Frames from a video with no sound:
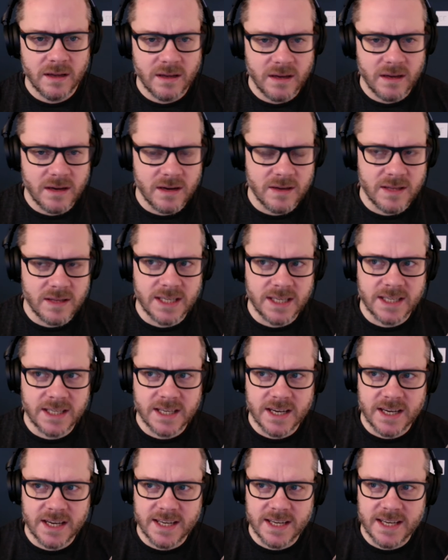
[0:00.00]
these
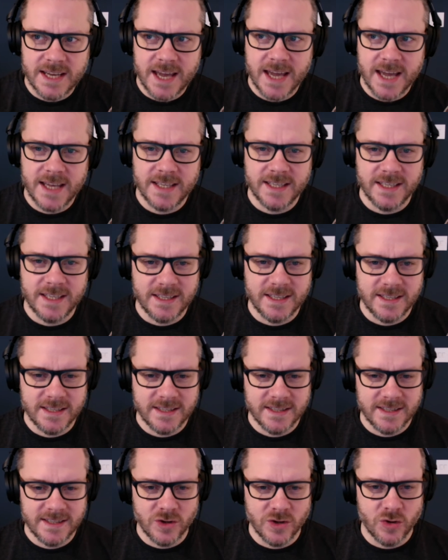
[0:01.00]
kind of gated
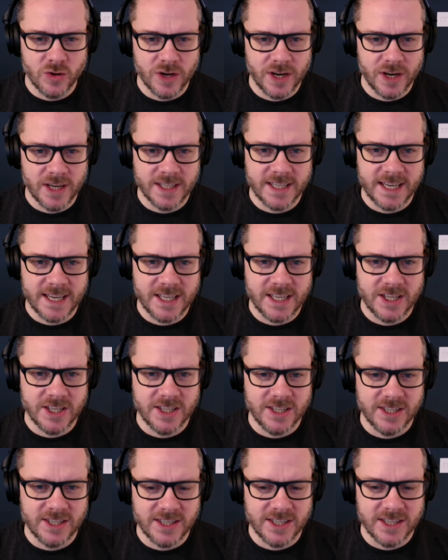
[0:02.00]

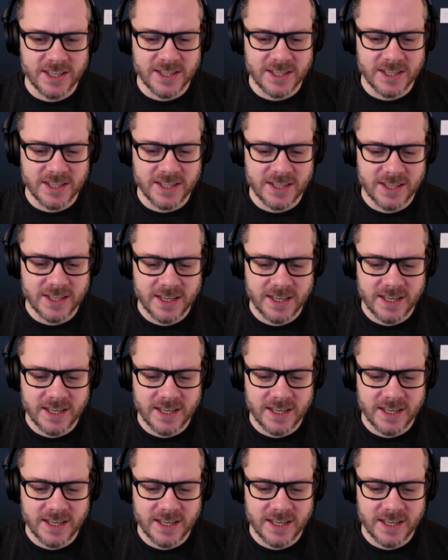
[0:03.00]
organizations that